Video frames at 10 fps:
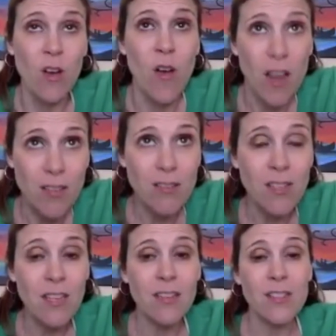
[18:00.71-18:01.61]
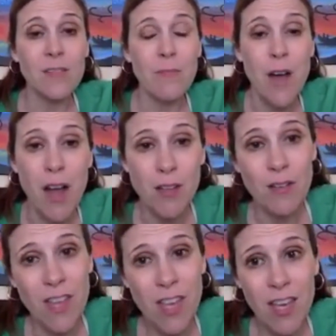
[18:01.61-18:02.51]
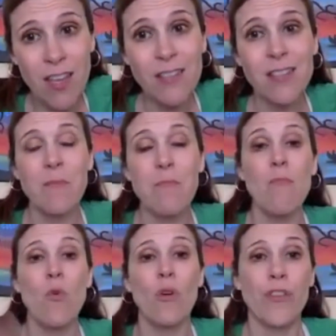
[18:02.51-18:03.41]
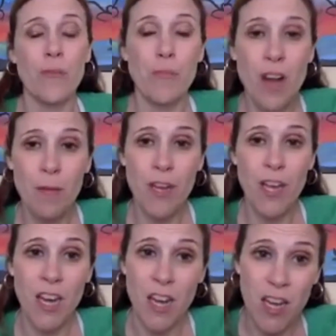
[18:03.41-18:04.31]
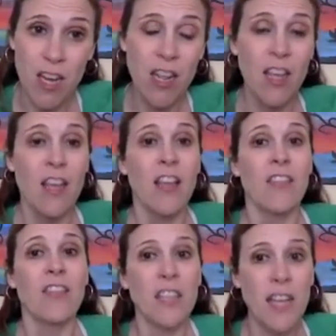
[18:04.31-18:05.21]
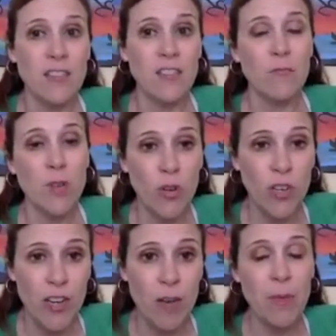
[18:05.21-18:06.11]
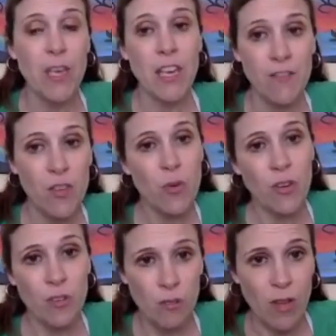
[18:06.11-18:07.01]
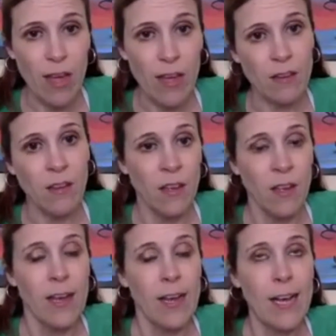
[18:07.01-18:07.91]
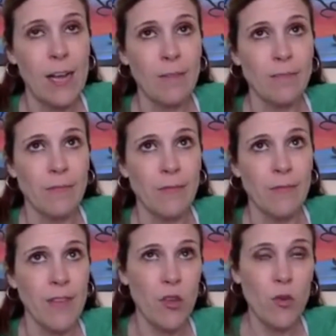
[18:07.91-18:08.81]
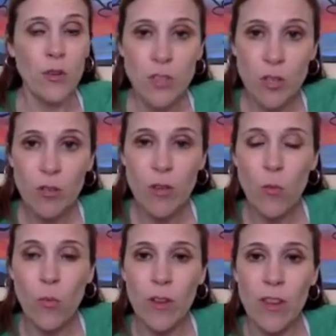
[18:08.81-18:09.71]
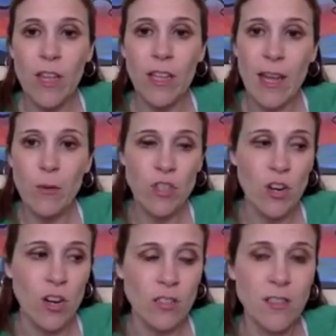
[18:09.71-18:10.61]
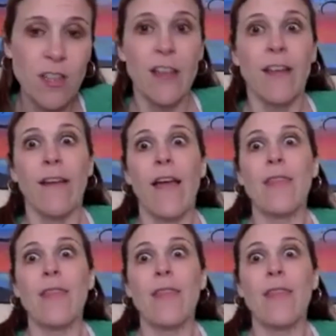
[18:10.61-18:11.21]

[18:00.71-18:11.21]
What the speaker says: Right. So honestly, the smaller the kids, the more they're probably going to need the lesson broken up, if you can do that. If you can do the language arts